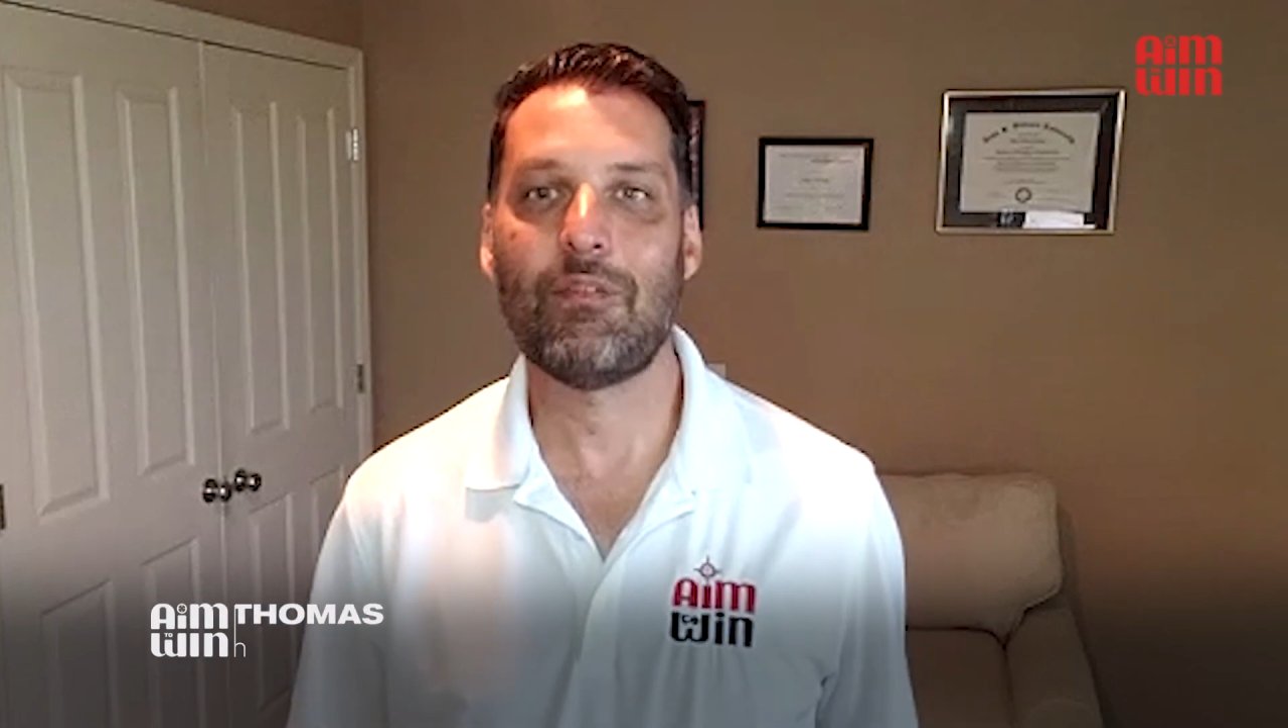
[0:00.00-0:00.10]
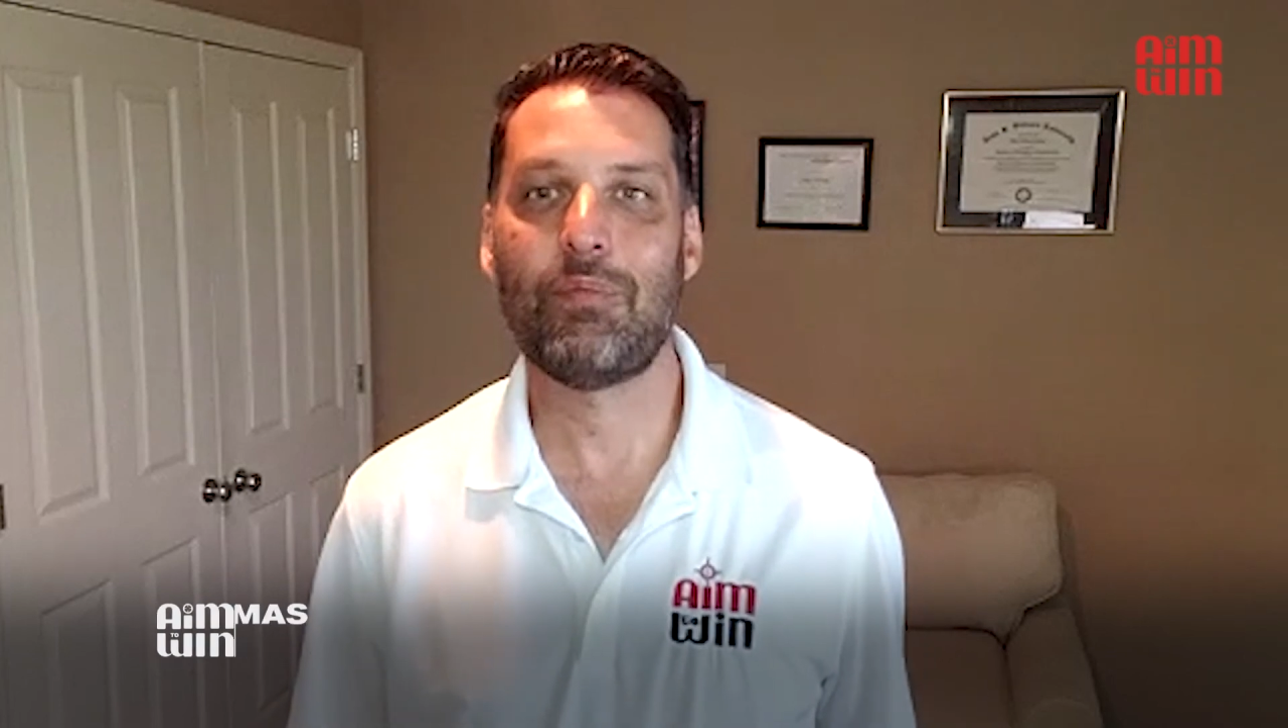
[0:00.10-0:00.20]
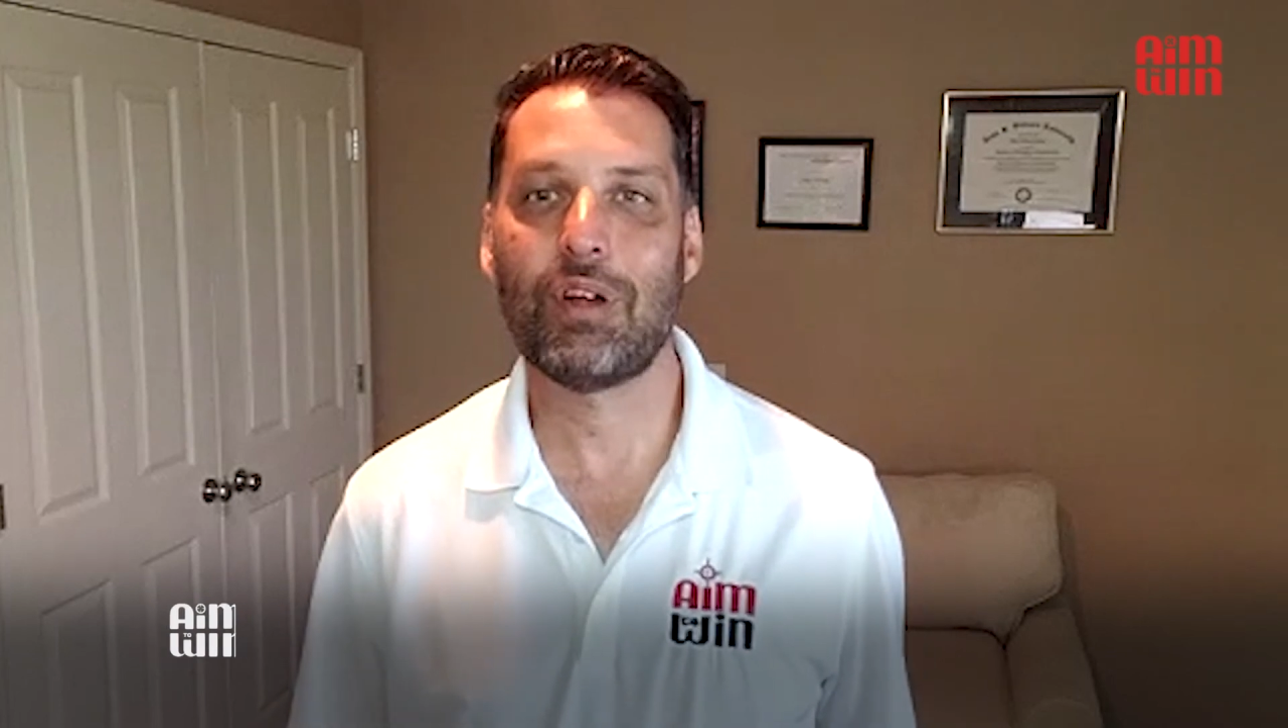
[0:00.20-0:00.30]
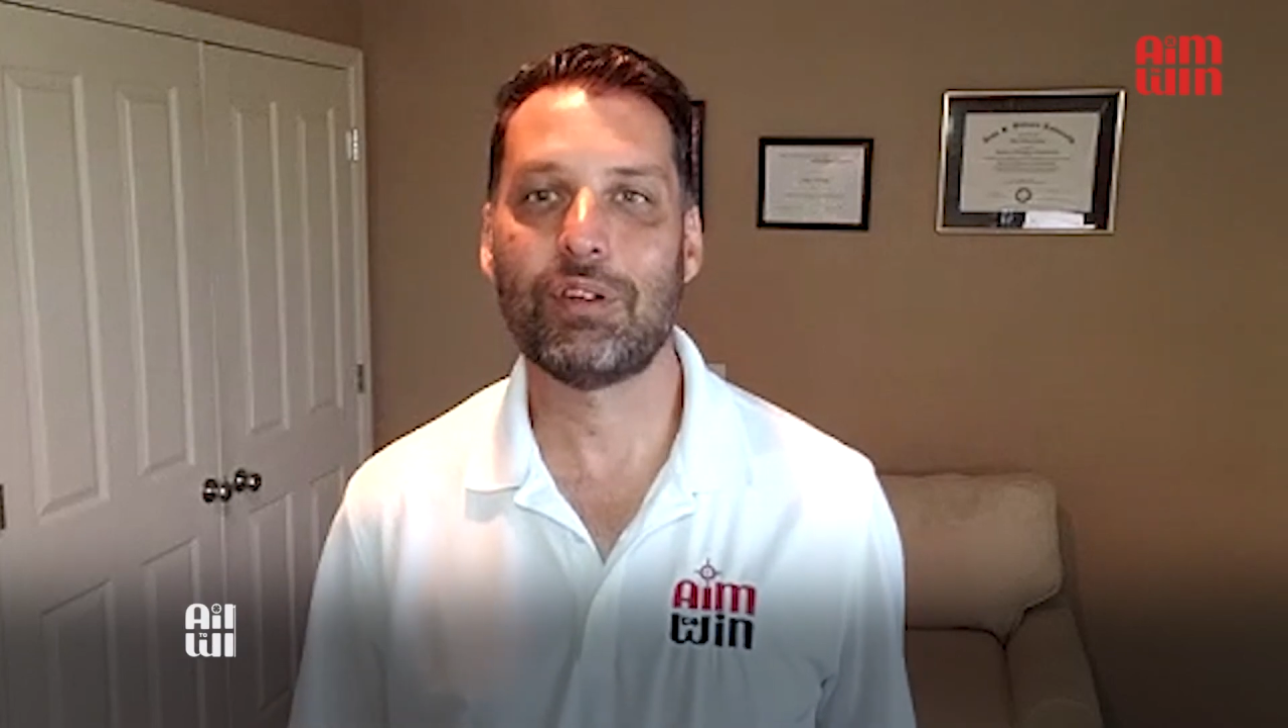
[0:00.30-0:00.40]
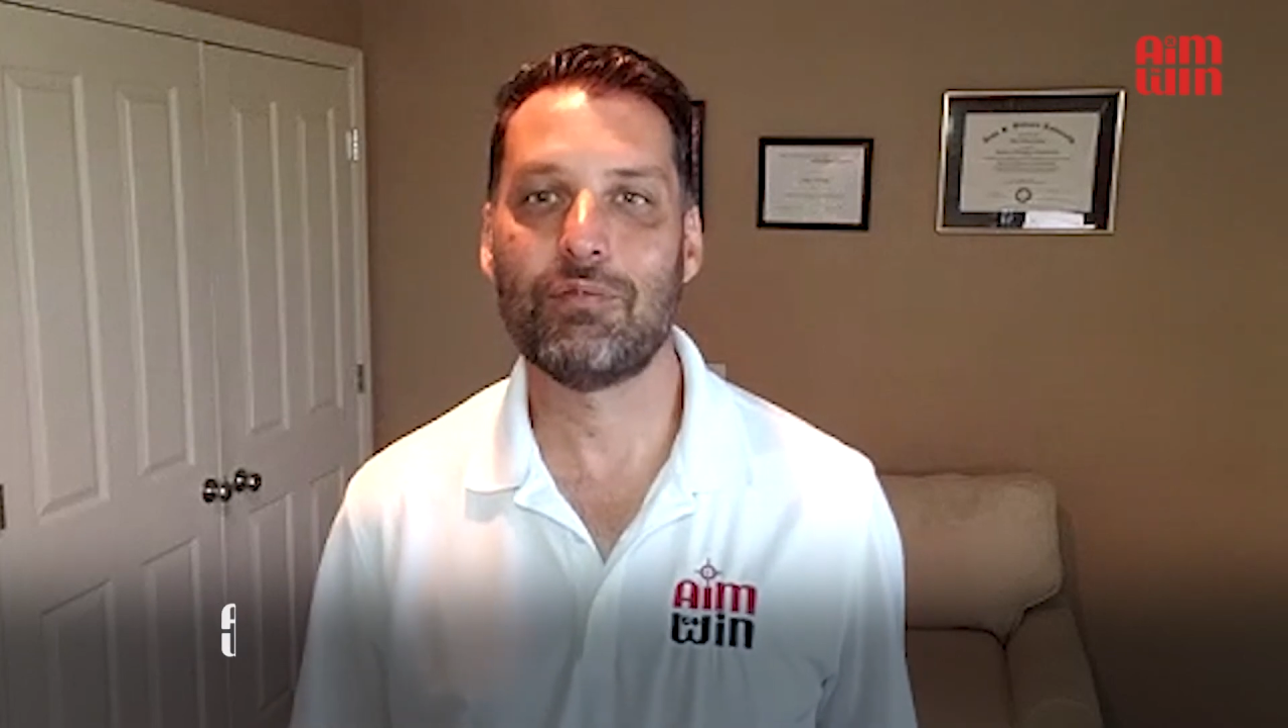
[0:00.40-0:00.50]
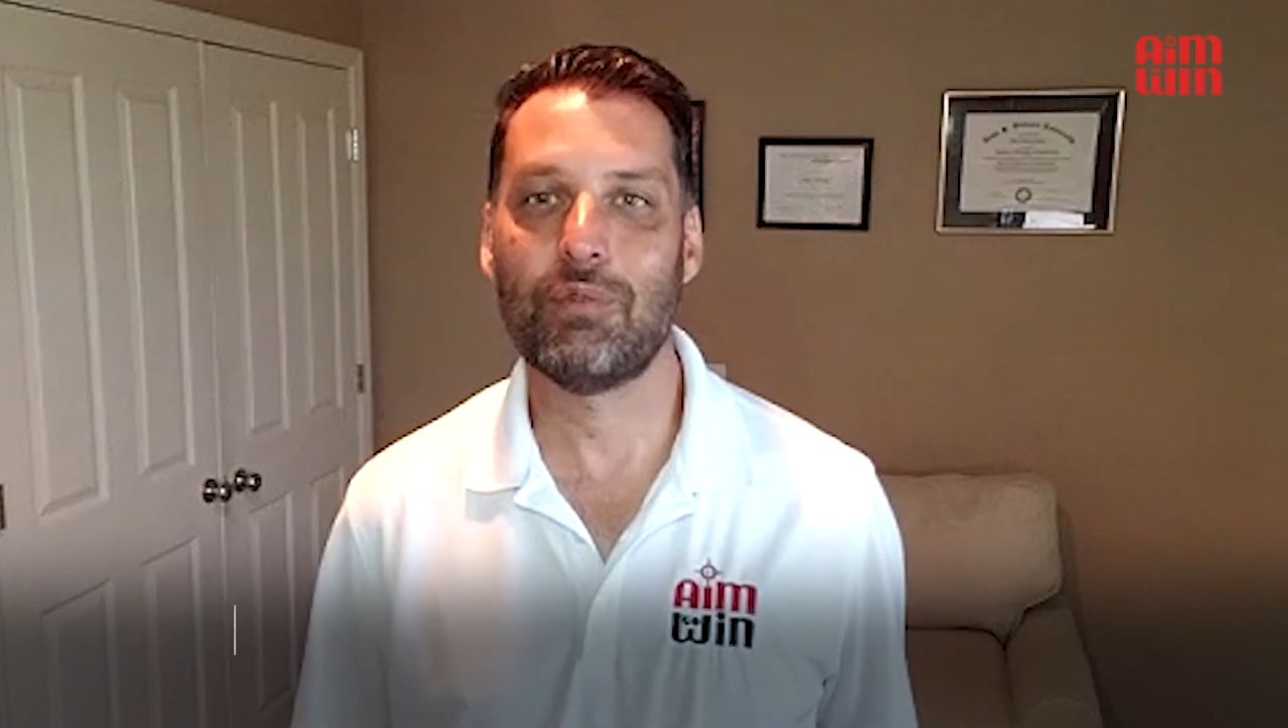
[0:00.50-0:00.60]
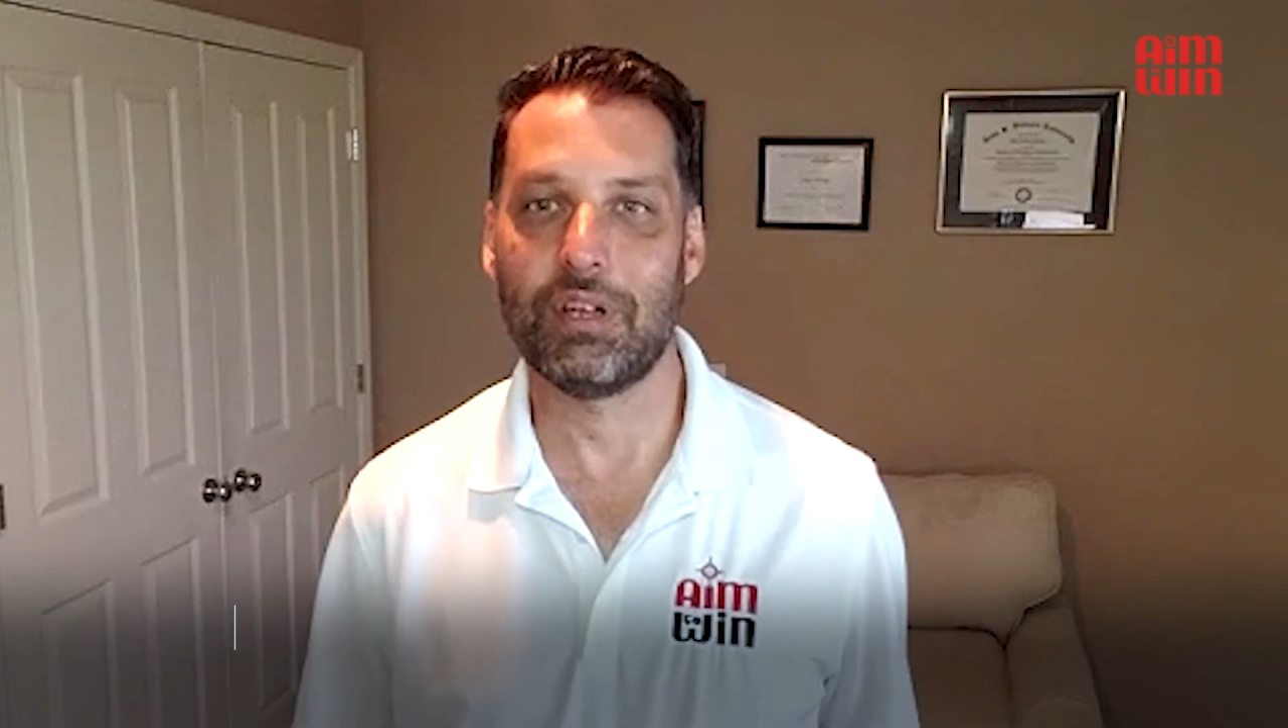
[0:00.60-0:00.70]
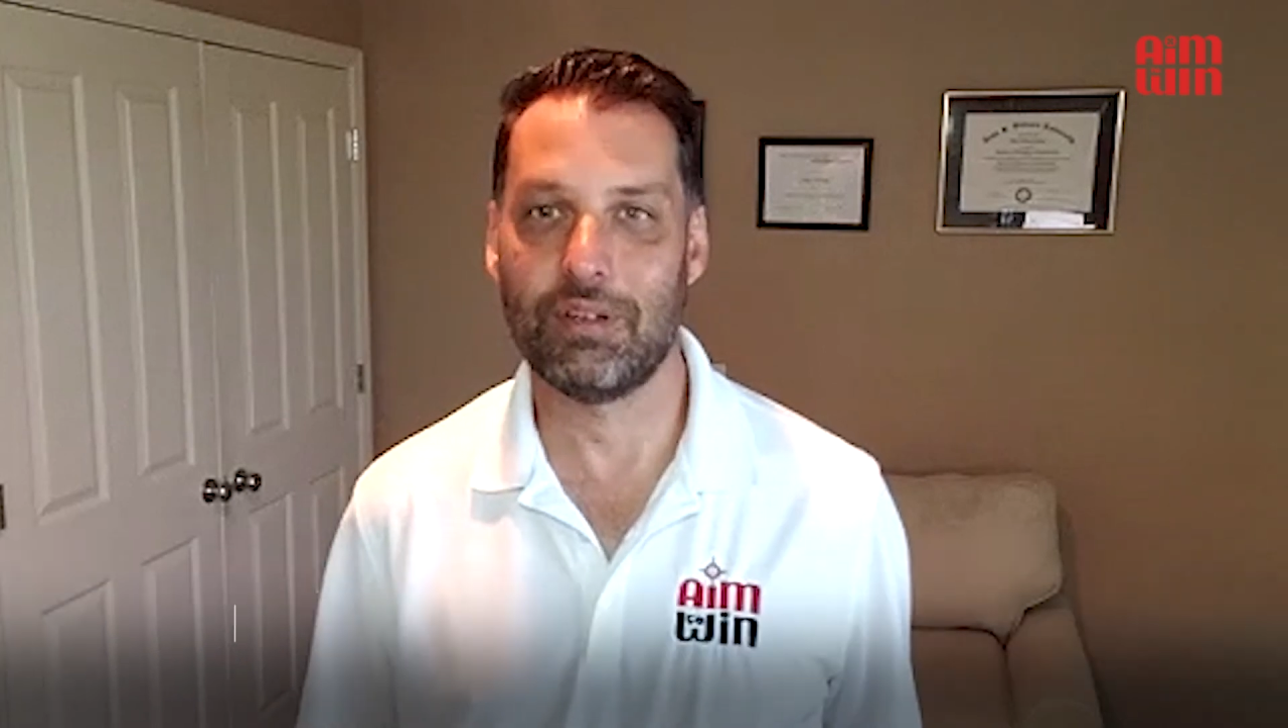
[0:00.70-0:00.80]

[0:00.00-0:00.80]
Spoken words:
productive week.